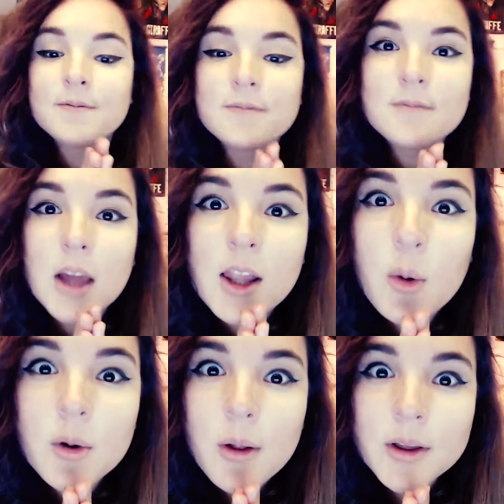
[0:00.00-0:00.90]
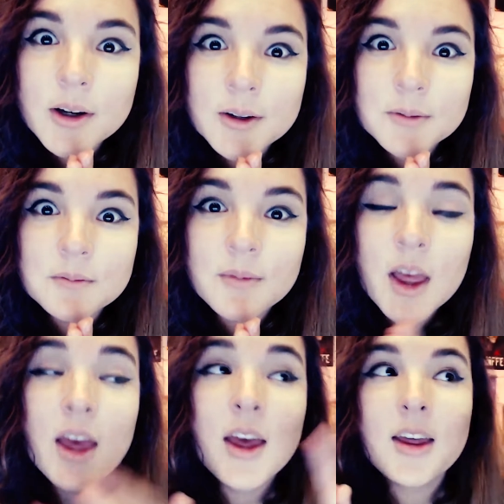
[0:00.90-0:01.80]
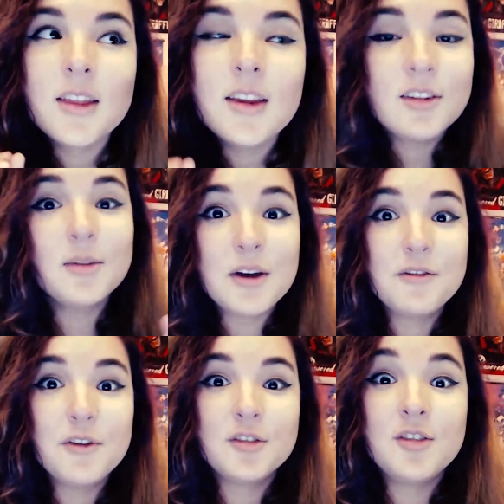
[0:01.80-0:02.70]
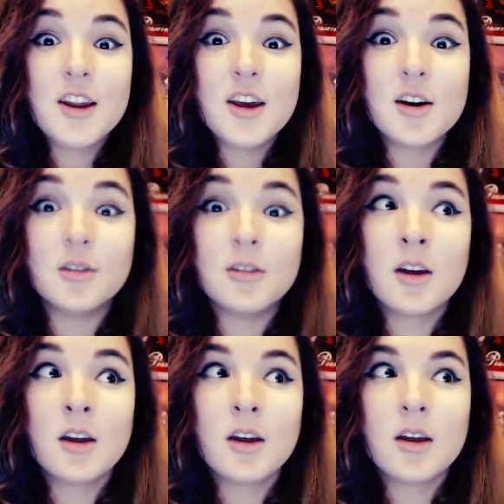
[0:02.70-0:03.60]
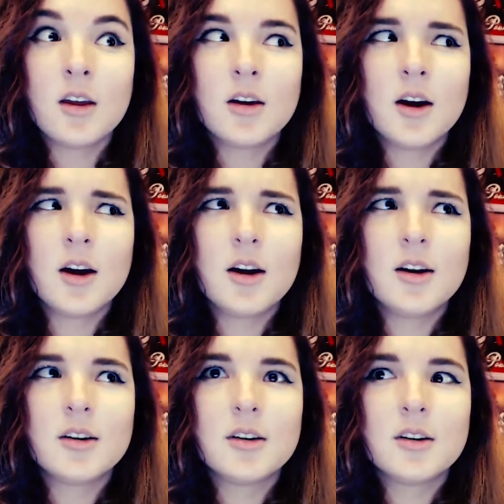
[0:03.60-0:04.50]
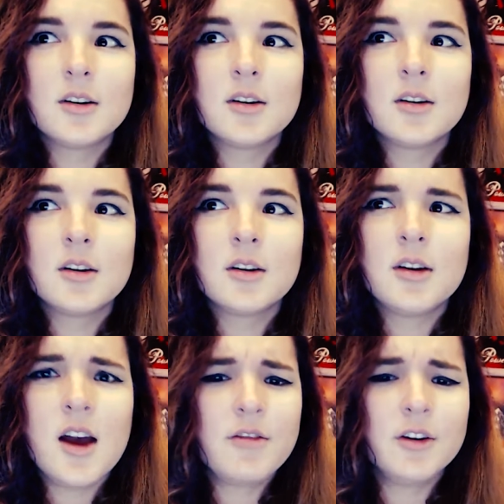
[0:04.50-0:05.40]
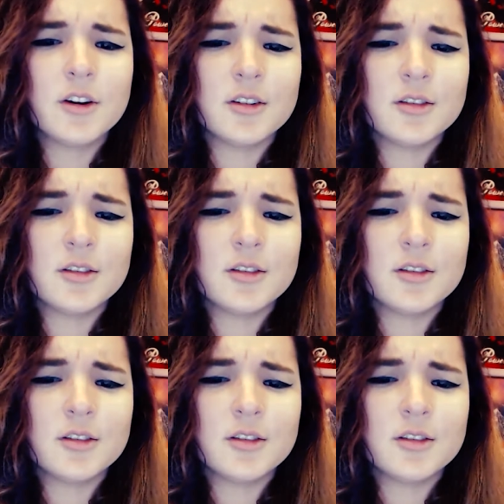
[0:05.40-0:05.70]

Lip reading: Hello and welcome! This is my first video. Ever.